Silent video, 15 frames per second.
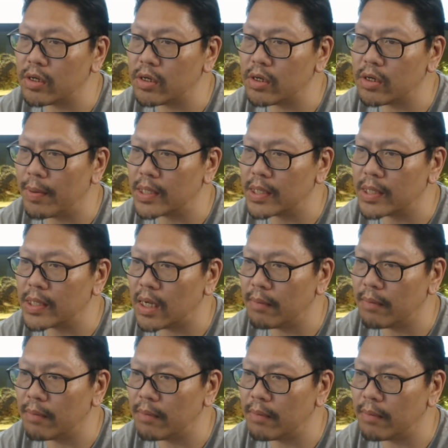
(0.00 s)
best time
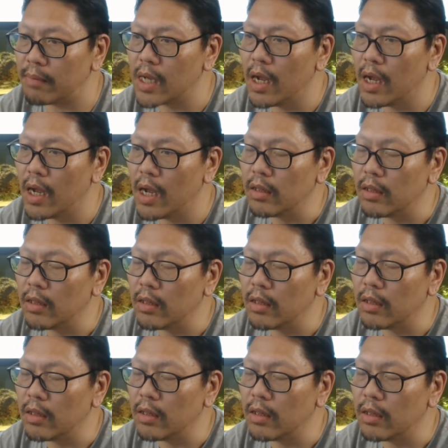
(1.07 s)
to use liquid
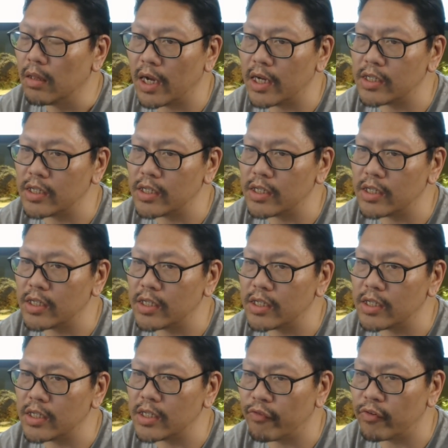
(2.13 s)
fertilizers when
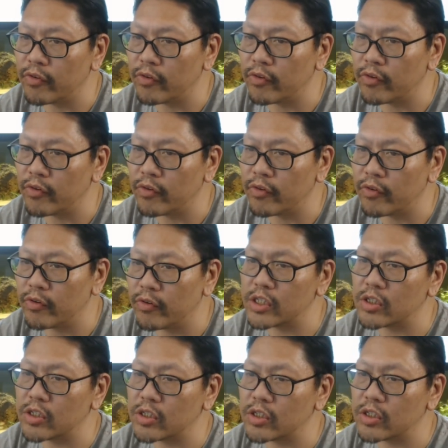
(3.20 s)
you first
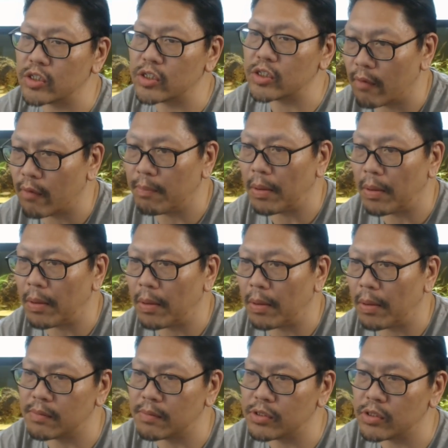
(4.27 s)
start a tank with planted
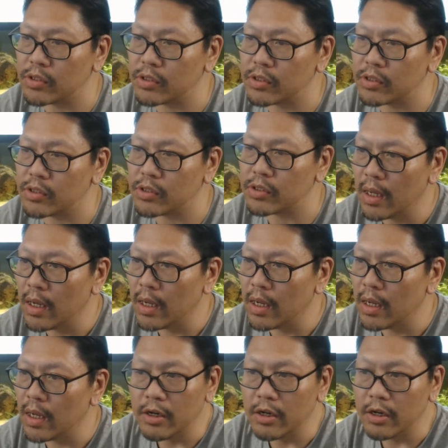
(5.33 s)
substrate.
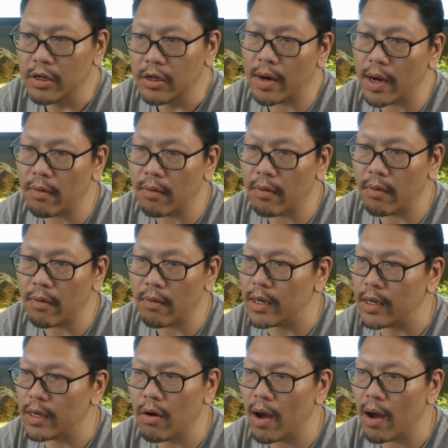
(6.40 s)
Use it right away.
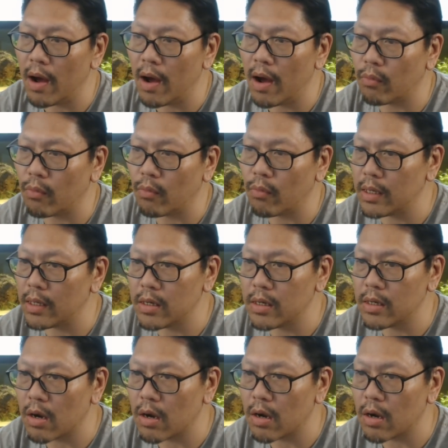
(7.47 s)
You don't have to wait. You
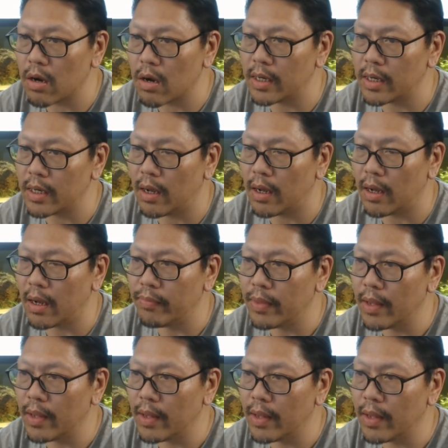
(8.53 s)
can go ahead and
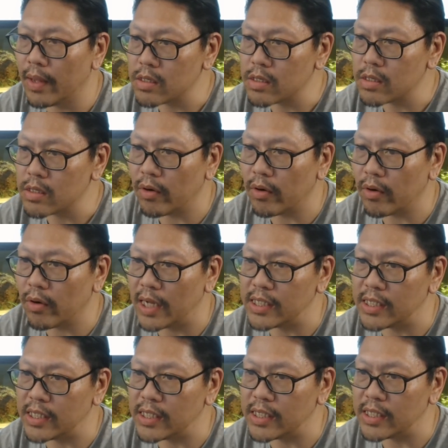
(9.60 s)
start
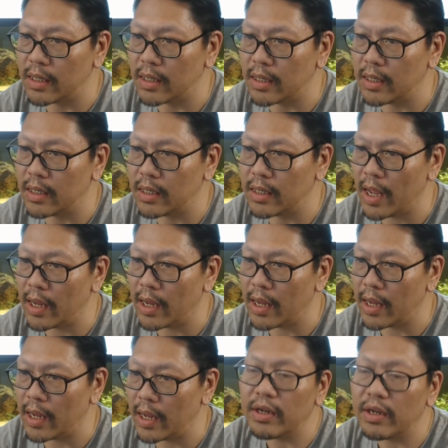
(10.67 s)
fertilizing your tank,
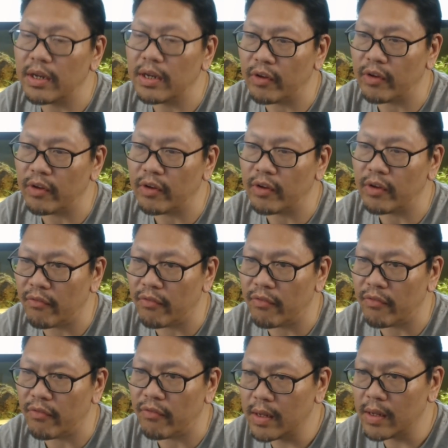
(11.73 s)
even if you have
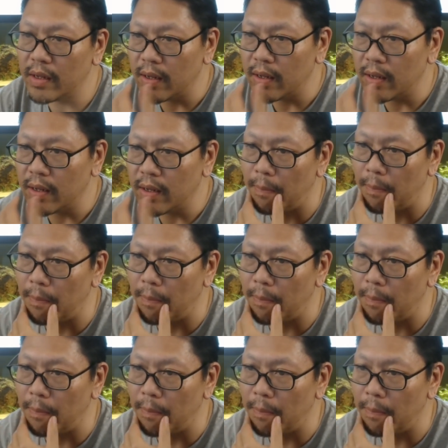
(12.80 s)
a